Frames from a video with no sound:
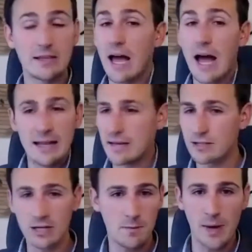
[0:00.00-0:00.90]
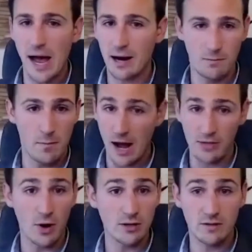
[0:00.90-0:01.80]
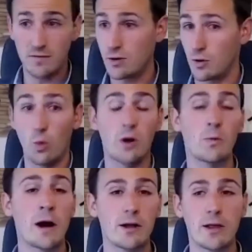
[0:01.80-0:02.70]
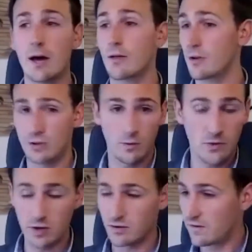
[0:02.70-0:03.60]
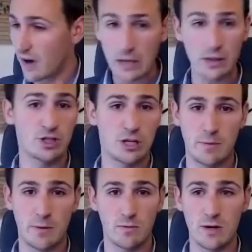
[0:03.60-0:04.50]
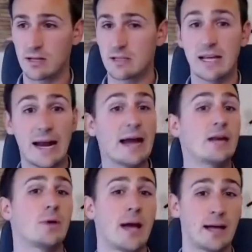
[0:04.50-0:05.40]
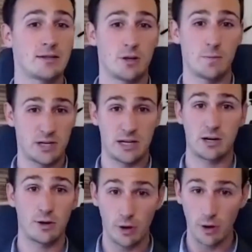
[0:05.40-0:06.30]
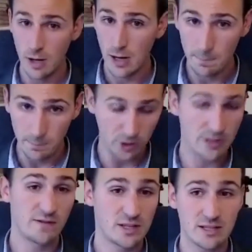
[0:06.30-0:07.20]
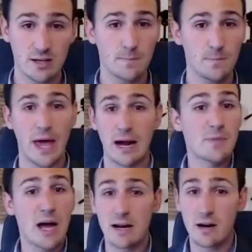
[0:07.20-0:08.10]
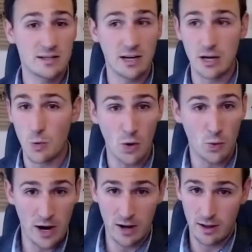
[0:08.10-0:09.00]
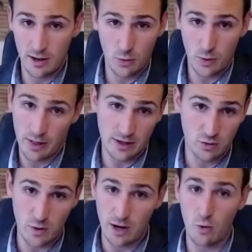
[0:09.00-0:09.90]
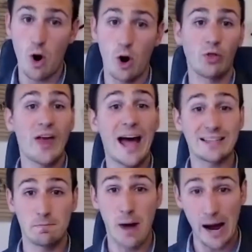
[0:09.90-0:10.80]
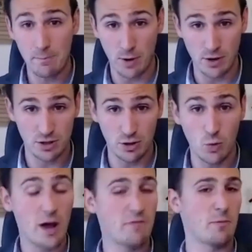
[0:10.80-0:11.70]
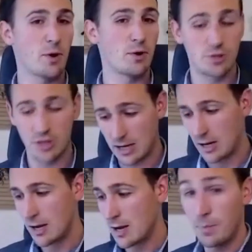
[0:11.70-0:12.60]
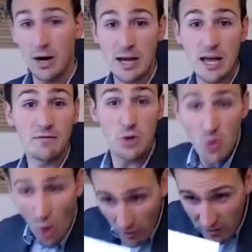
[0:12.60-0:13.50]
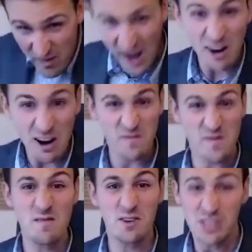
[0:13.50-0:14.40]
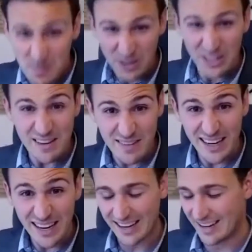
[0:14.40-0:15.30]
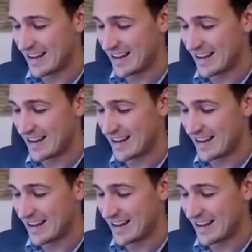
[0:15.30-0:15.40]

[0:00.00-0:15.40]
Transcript: It doesn't impact my thoughts of you in one way or the other. There's very legitimate reasons that anyone has their particular belief system. And I'm not here to tell you one way or the other whether that's right or wrong. That's my personal way of approaching it. But if you are very fervently believing in it,